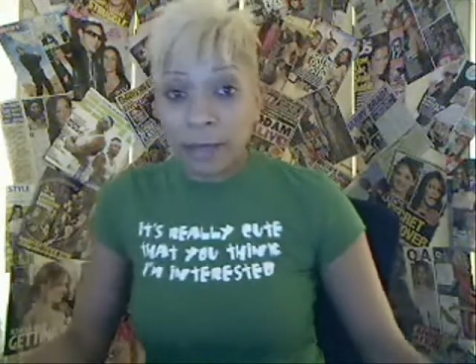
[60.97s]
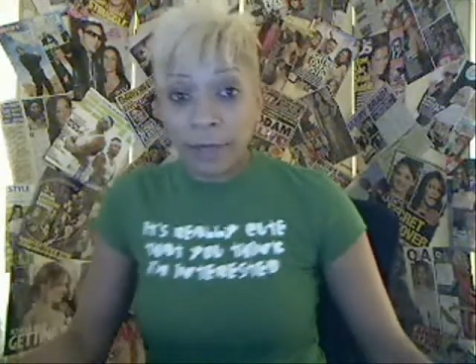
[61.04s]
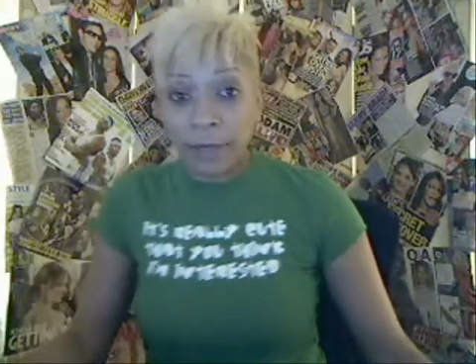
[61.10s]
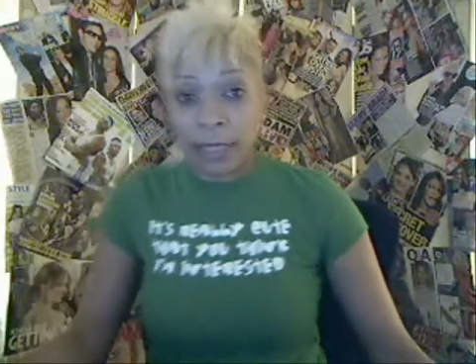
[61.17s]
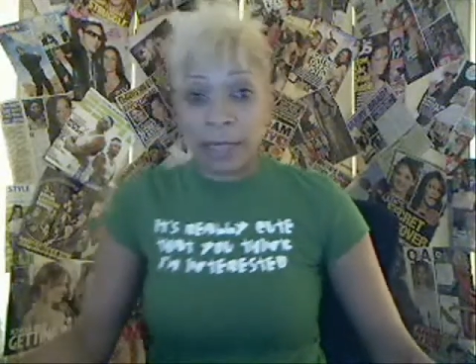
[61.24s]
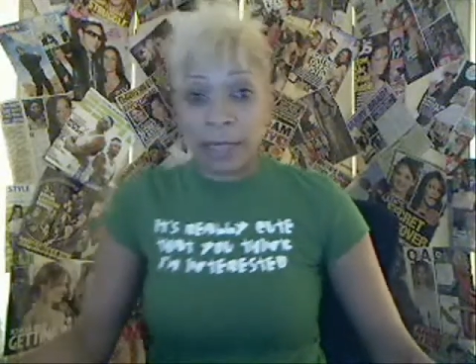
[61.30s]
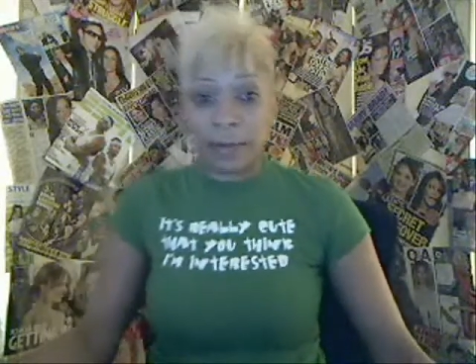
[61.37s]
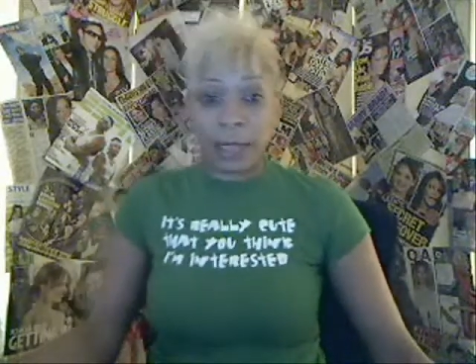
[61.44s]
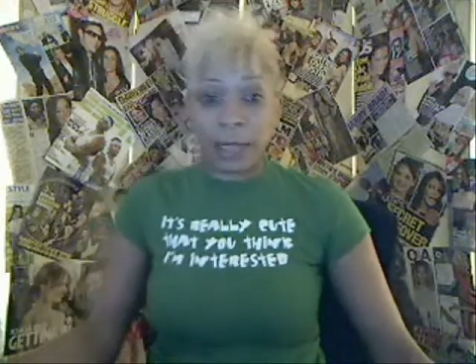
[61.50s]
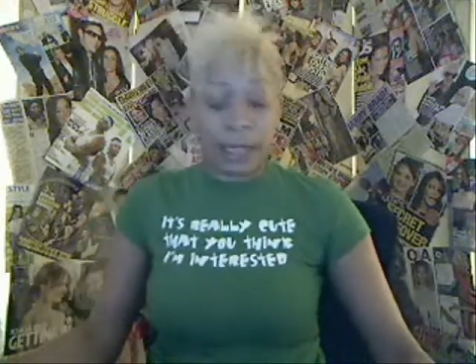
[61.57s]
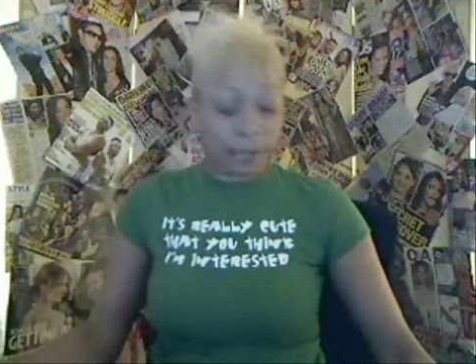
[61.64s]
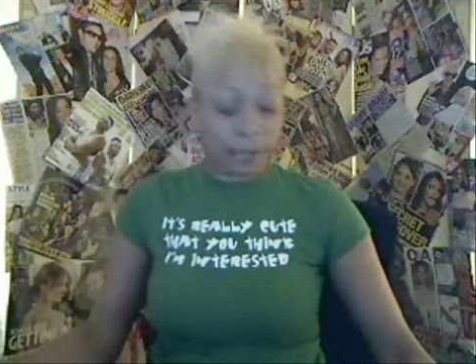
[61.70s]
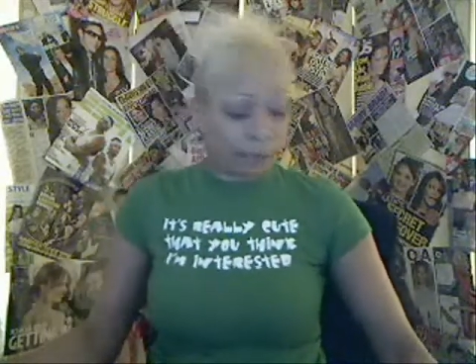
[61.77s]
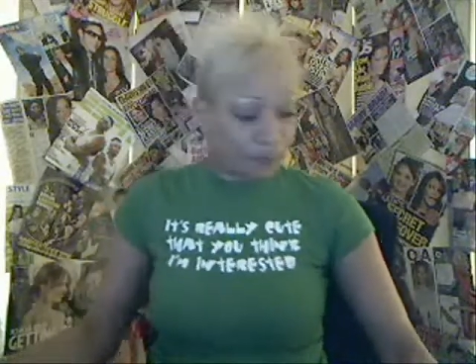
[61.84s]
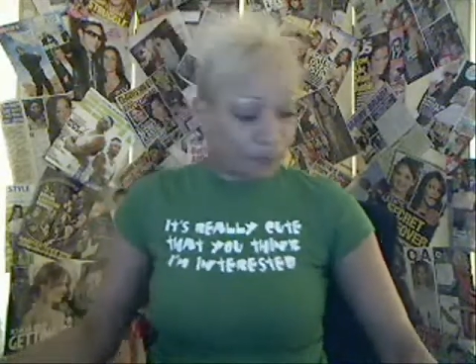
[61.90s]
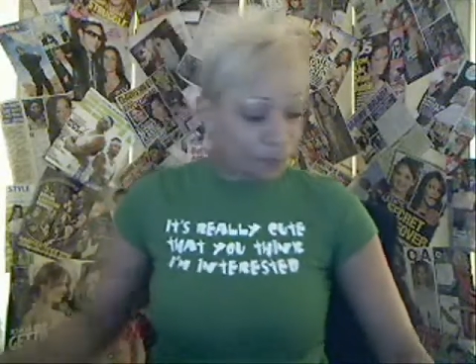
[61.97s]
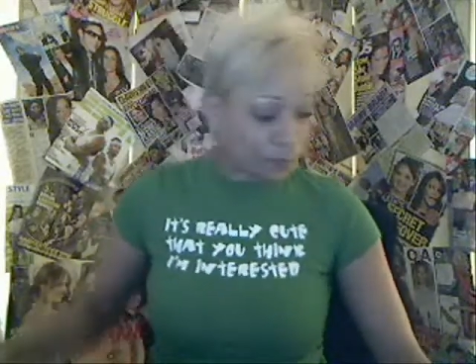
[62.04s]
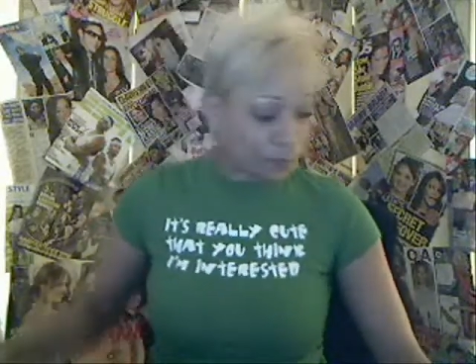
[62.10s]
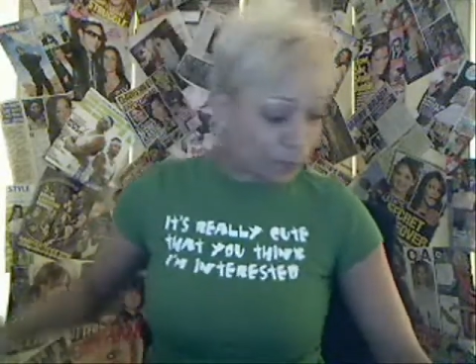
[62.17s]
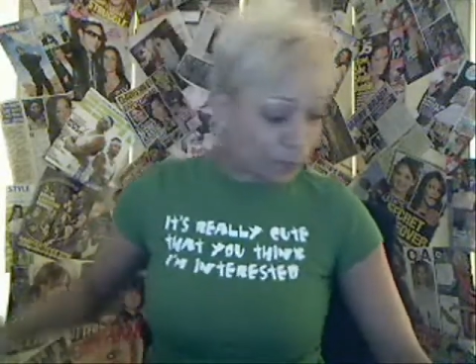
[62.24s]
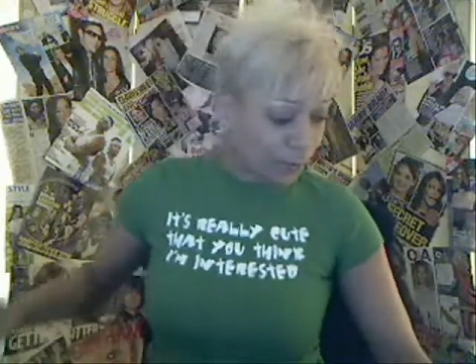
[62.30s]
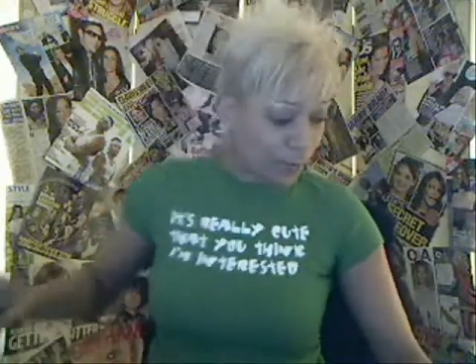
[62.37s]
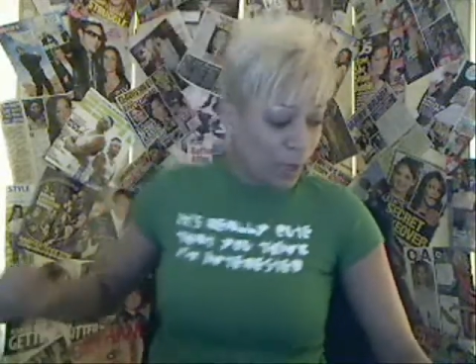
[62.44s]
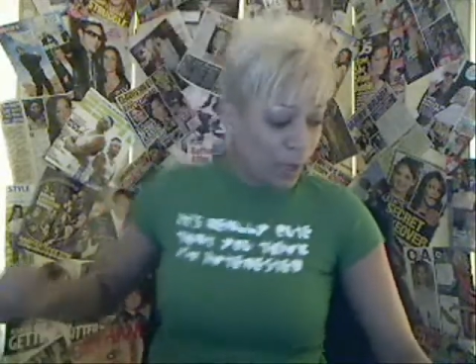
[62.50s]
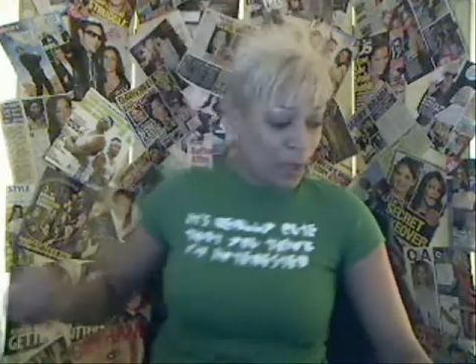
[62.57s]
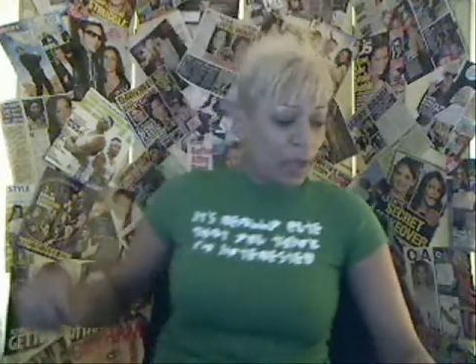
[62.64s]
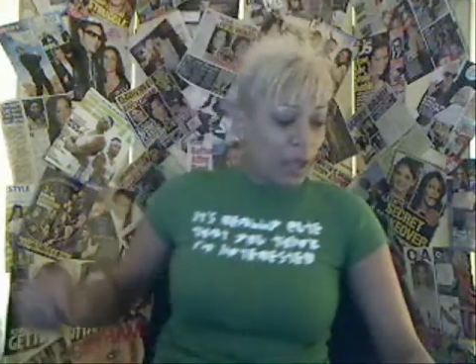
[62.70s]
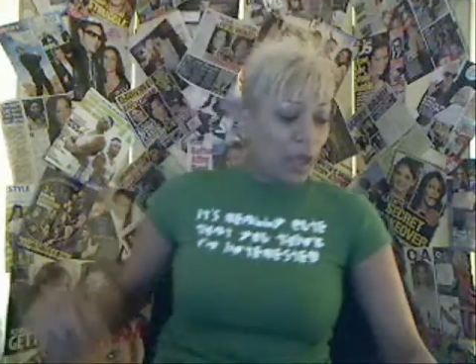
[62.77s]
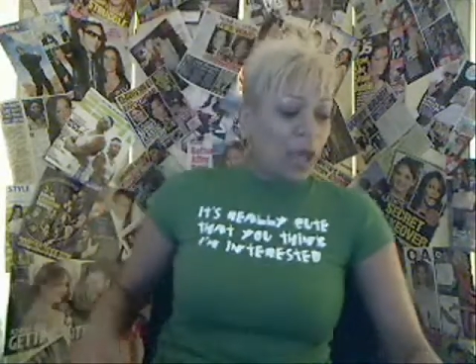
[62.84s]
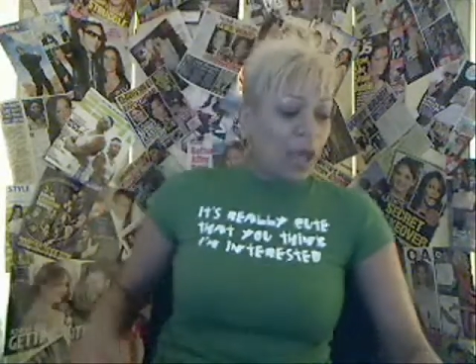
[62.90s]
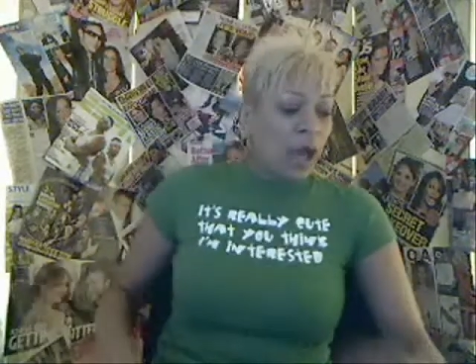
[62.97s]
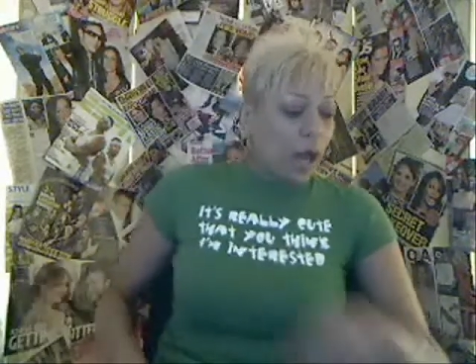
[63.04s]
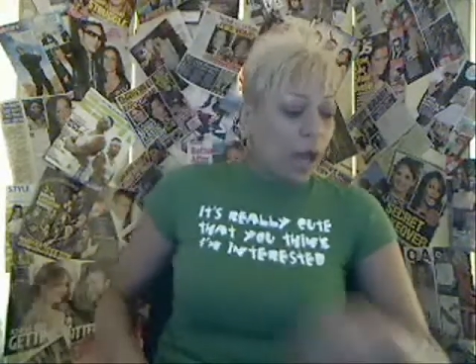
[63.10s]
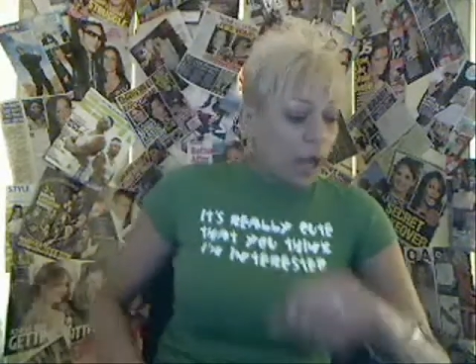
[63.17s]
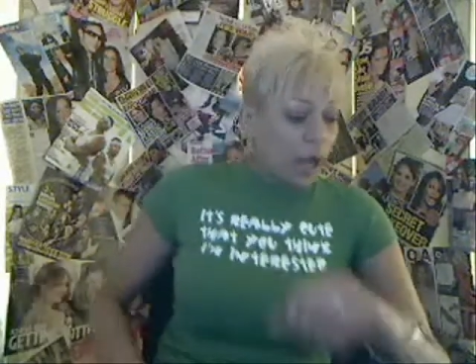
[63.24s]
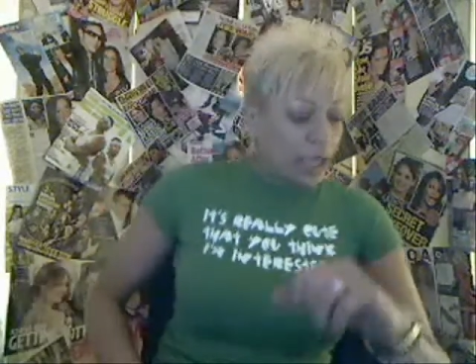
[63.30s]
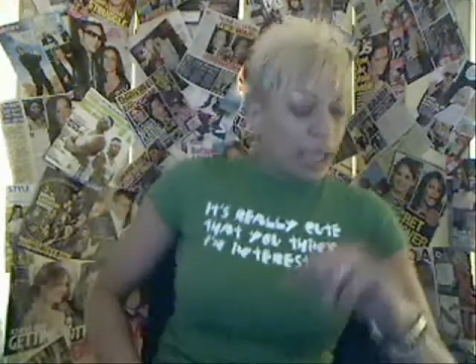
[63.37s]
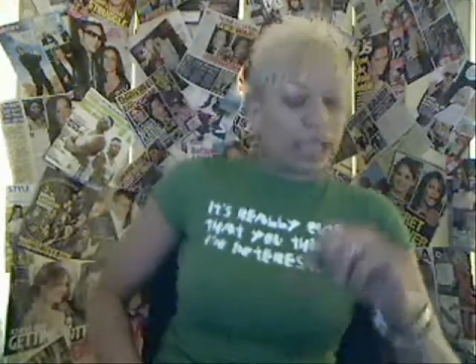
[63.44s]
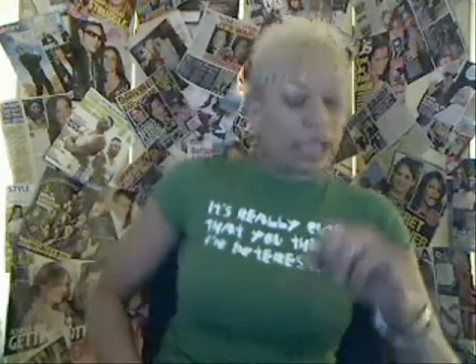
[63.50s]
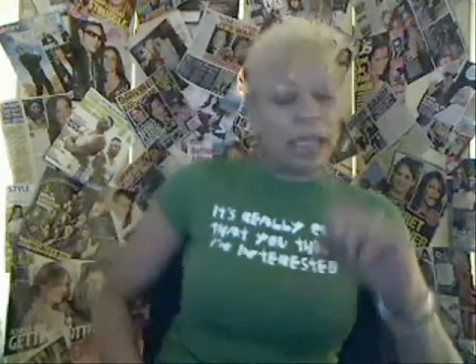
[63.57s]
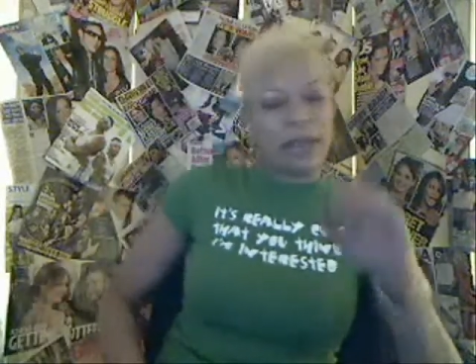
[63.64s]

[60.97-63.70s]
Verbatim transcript: They keep playing. Okay,